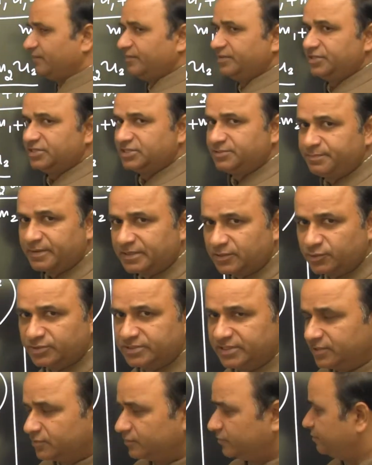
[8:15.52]
with respect to
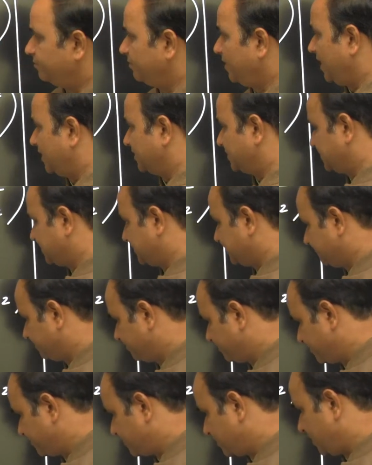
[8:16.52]
center of mass.
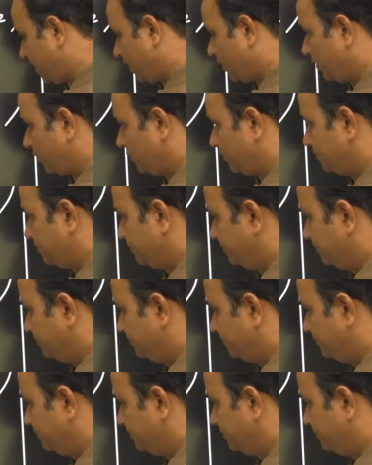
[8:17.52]
Now